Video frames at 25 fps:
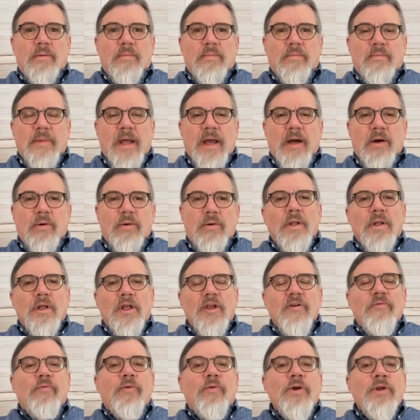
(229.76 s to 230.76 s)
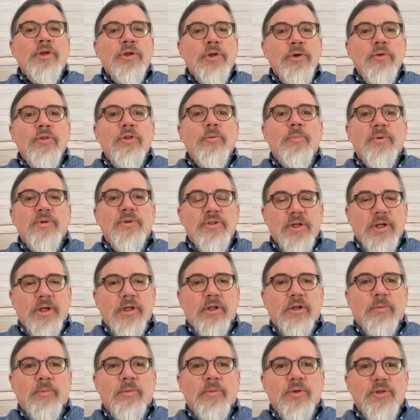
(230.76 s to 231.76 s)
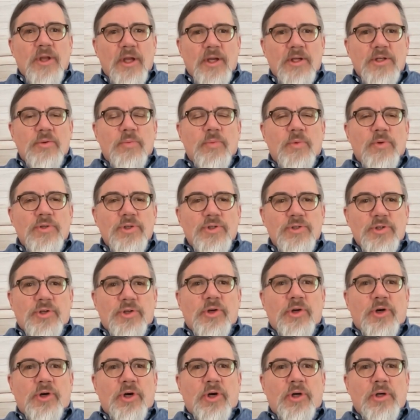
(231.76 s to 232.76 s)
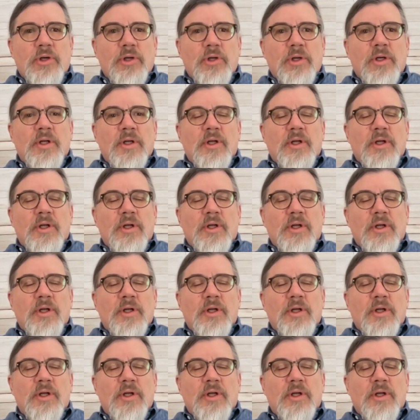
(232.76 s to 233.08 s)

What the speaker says: Now, if we knew the particular mutation which has occurred,